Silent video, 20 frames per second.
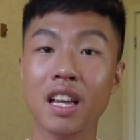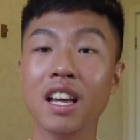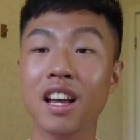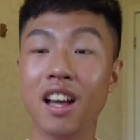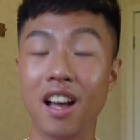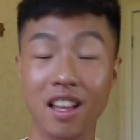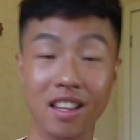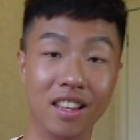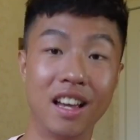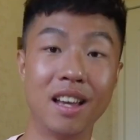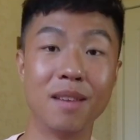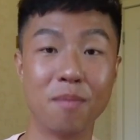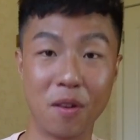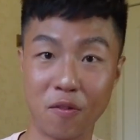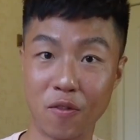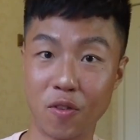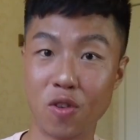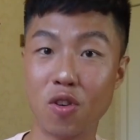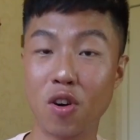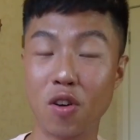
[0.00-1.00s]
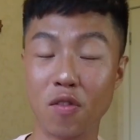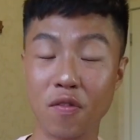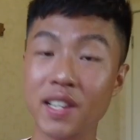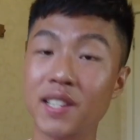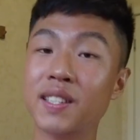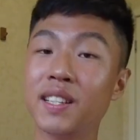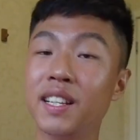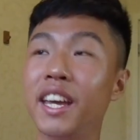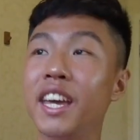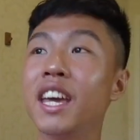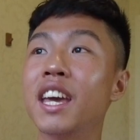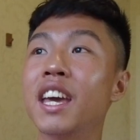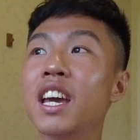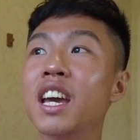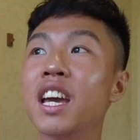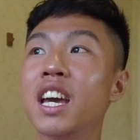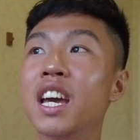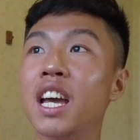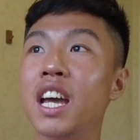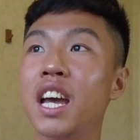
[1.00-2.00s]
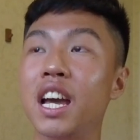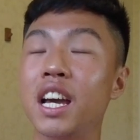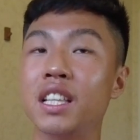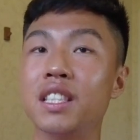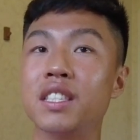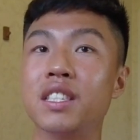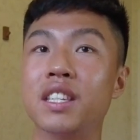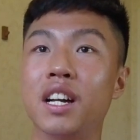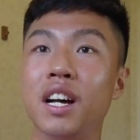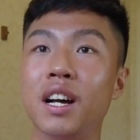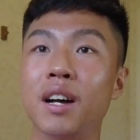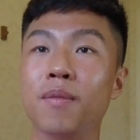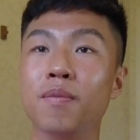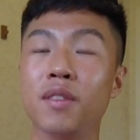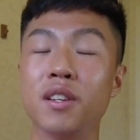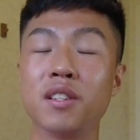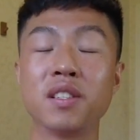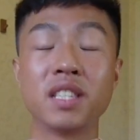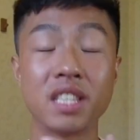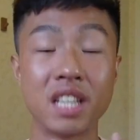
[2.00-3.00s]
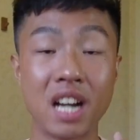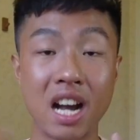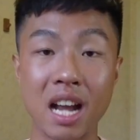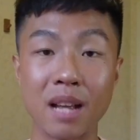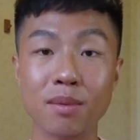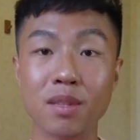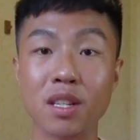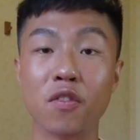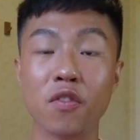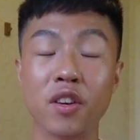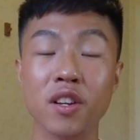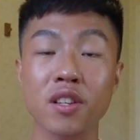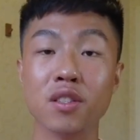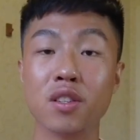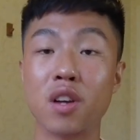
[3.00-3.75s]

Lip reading: online before, obviously. And there's a time difference.